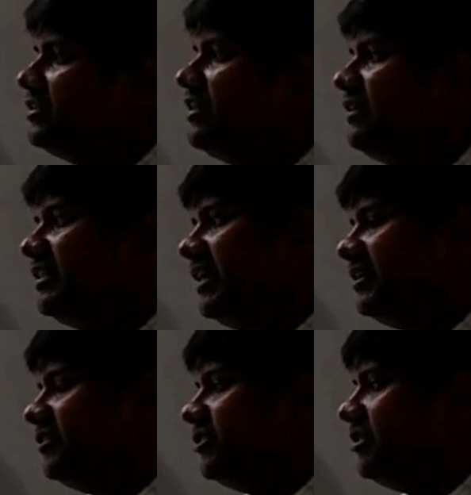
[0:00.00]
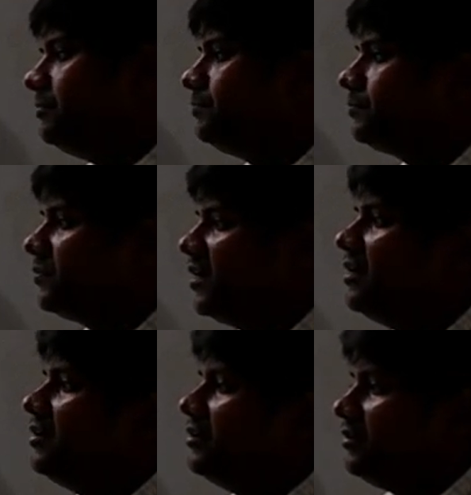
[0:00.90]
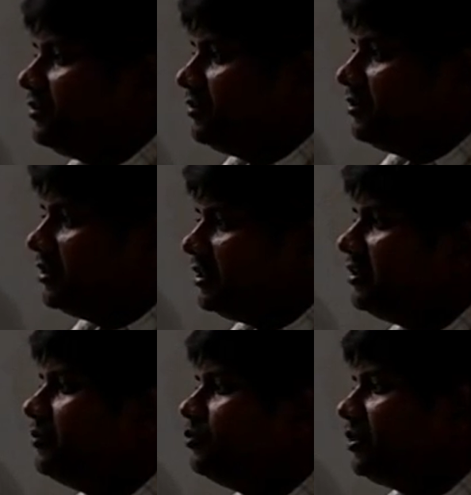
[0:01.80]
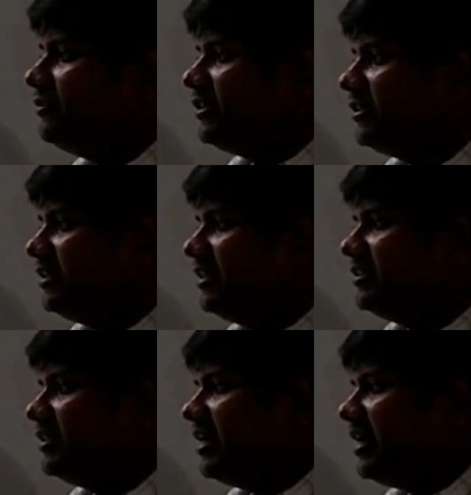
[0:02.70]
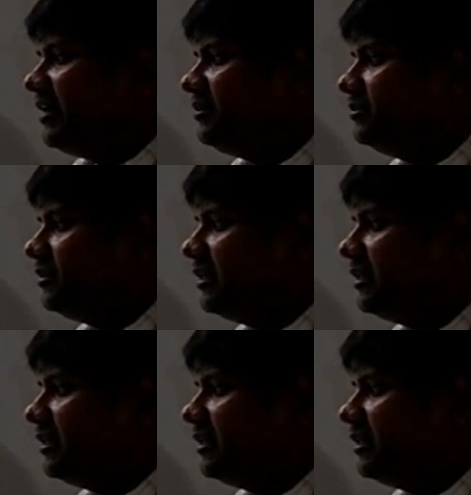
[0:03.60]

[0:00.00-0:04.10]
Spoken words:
saving the energy. Third motivation is that